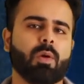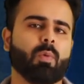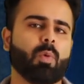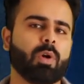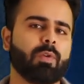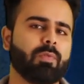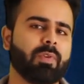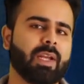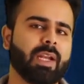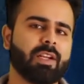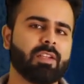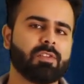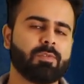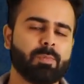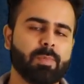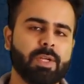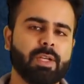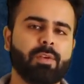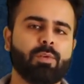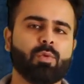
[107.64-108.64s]
What we get is
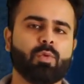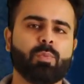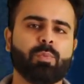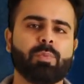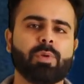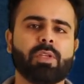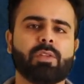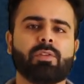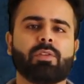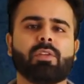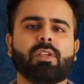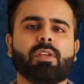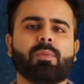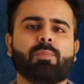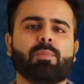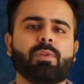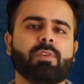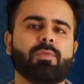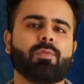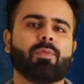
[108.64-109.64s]
p2, p3,
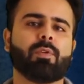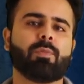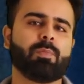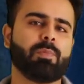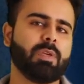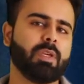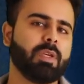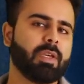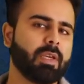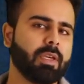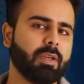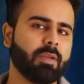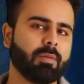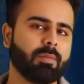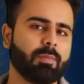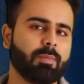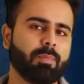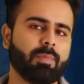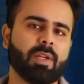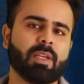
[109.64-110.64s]
p4,
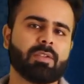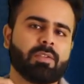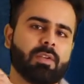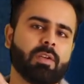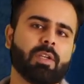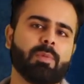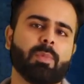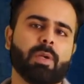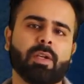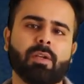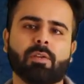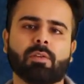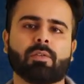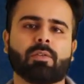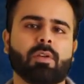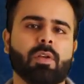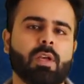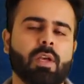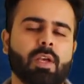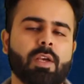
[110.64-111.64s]
pk plus a remainder.
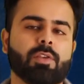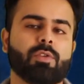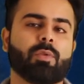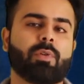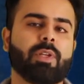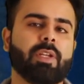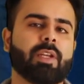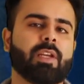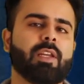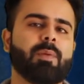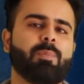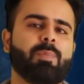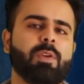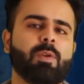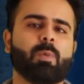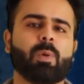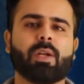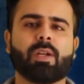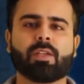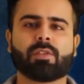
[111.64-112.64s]
So clearly
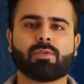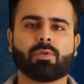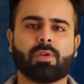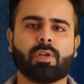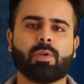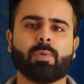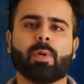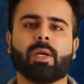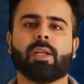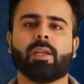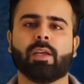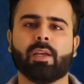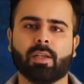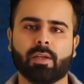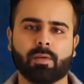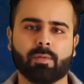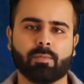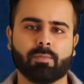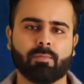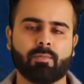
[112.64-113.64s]
p1 does not divide
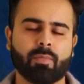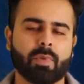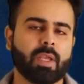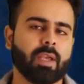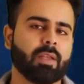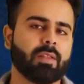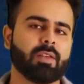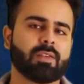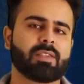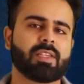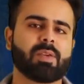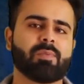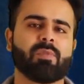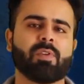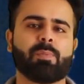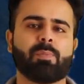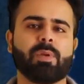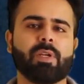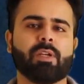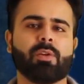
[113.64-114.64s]
n. In the same way
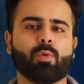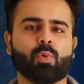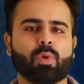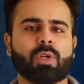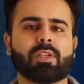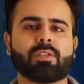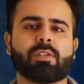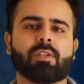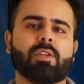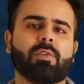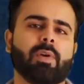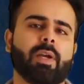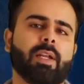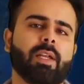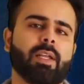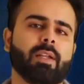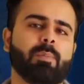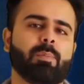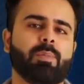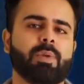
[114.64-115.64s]
p2 doesn't divide
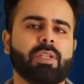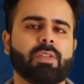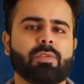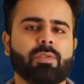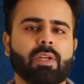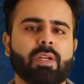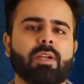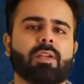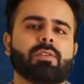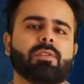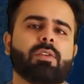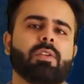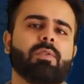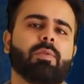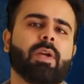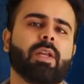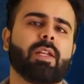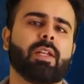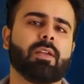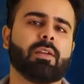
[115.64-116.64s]
n, p3 doesn't
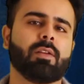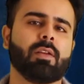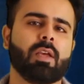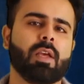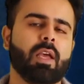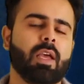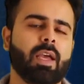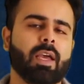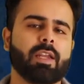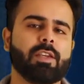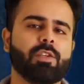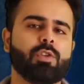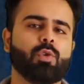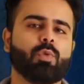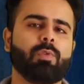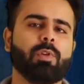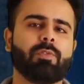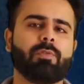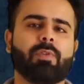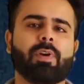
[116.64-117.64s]
divide n and you
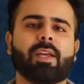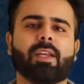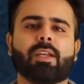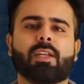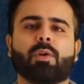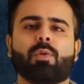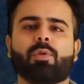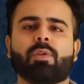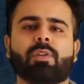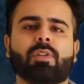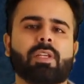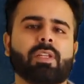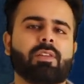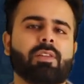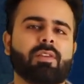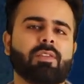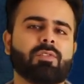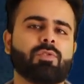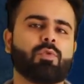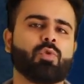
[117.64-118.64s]
will find out that
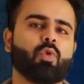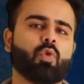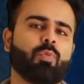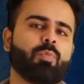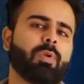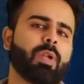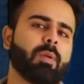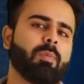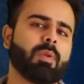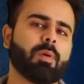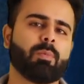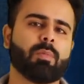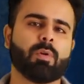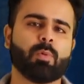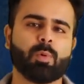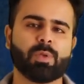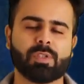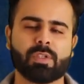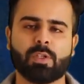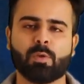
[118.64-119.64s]
there is no prime number
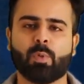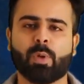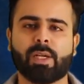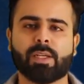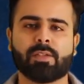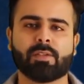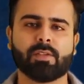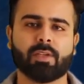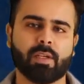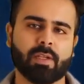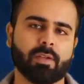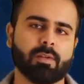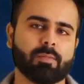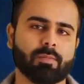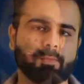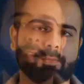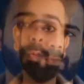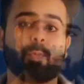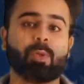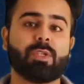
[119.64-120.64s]
which divides n
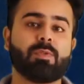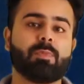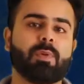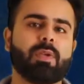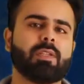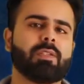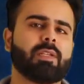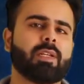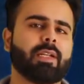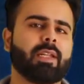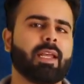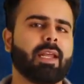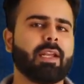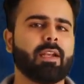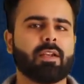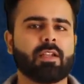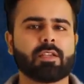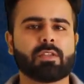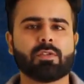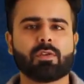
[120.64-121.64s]
which means that
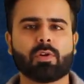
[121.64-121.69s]
n does